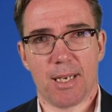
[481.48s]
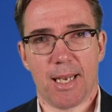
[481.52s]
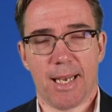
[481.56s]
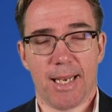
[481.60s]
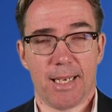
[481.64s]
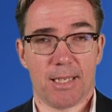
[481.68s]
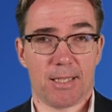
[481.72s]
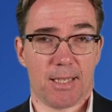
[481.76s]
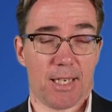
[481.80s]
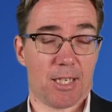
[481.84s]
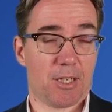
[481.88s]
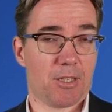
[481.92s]

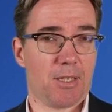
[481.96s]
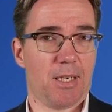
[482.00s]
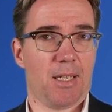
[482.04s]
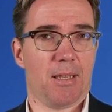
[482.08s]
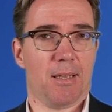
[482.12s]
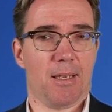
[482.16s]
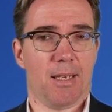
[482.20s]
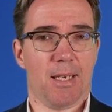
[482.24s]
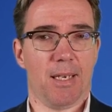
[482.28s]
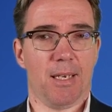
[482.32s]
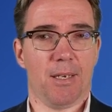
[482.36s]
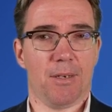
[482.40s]
is actually
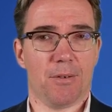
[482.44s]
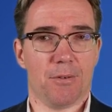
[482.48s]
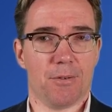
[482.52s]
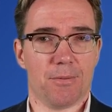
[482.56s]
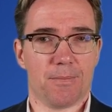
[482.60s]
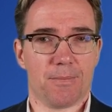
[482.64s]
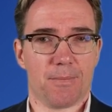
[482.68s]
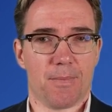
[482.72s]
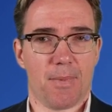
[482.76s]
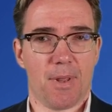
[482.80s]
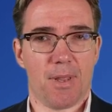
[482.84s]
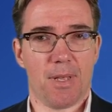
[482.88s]
the EU.
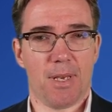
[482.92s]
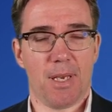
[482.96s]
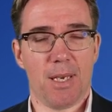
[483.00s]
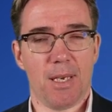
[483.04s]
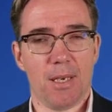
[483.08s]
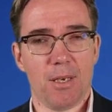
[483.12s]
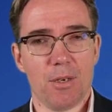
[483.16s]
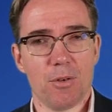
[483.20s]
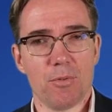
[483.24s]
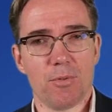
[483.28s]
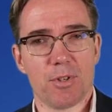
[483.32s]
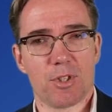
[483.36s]
The
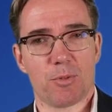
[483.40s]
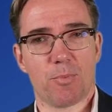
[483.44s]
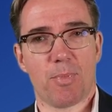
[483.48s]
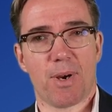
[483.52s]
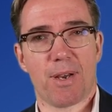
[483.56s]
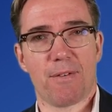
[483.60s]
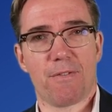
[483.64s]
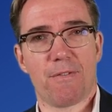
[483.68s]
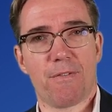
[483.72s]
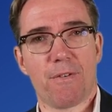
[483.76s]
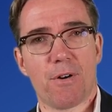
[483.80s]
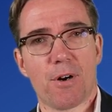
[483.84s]
EU is
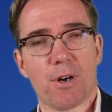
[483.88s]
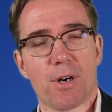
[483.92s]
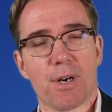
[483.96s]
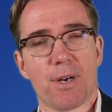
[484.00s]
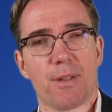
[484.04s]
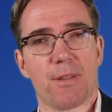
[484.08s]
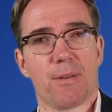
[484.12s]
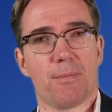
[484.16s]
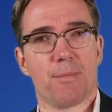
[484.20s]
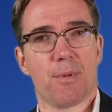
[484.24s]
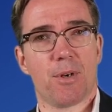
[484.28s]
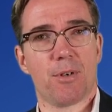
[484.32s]
by far
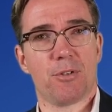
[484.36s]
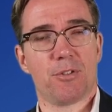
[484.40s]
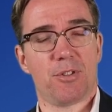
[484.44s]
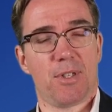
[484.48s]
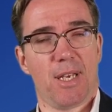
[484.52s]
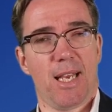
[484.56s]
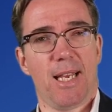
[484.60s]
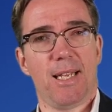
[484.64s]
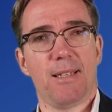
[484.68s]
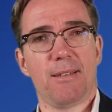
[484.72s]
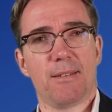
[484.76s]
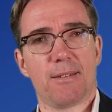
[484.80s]
the most
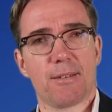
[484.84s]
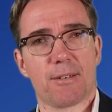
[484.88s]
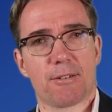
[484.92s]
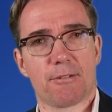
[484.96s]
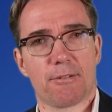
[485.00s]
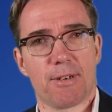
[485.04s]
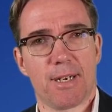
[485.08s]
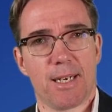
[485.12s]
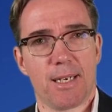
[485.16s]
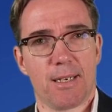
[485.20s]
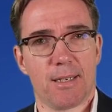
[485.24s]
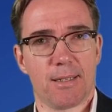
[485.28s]

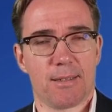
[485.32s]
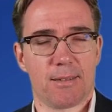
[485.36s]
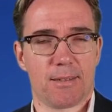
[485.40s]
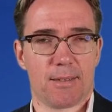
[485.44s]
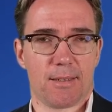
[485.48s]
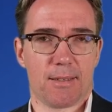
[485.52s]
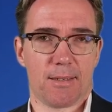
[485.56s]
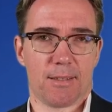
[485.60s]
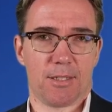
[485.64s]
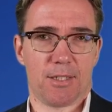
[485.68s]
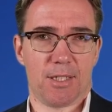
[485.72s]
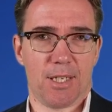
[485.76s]
integrated
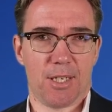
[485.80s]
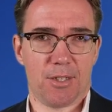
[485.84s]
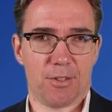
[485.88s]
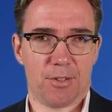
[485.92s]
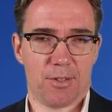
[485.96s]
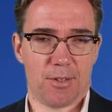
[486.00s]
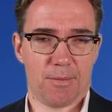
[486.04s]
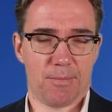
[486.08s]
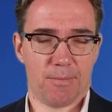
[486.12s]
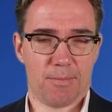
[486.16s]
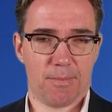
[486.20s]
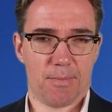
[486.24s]

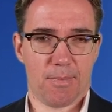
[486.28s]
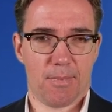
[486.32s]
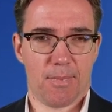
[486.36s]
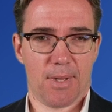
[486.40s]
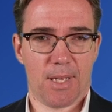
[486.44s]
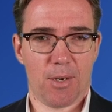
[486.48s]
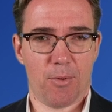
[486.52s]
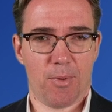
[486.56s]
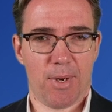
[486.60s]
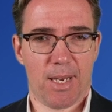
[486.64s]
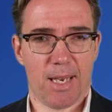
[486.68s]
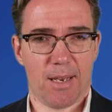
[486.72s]
system
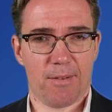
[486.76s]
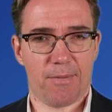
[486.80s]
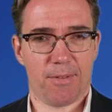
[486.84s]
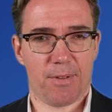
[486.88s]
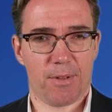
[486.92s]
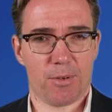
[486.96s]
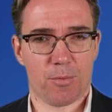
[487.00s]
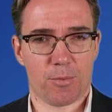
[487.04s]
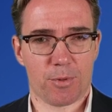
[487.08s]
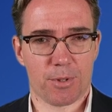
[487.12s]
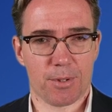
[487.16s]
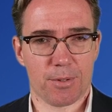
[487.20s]
that we have in
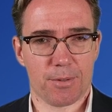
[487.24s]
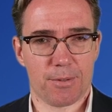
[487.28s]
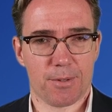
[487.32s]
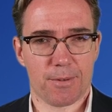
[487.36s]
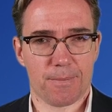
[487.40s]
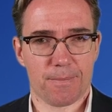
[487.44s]
the world.